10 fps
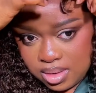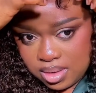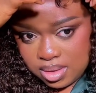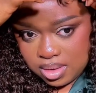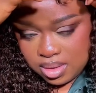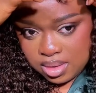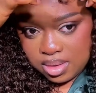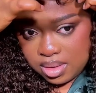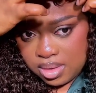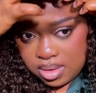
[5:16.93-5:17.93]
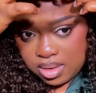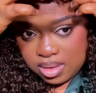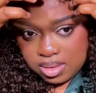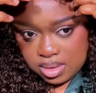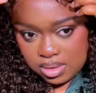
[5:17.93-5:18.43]
edges that they
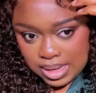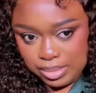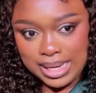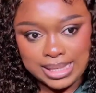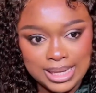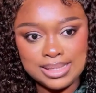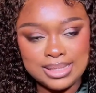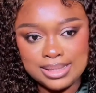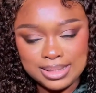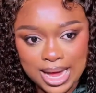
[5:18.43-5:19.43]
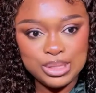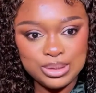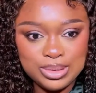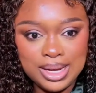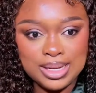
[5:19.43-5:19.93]
brought out, so I don't understand how
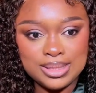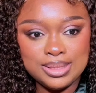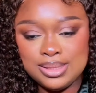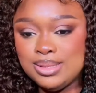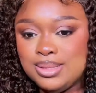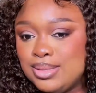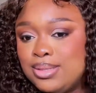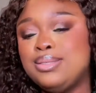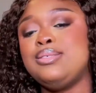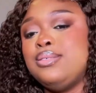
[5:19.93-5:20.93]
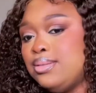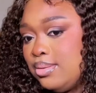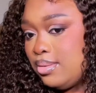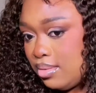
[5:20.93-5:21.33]
it was misbehaving for me.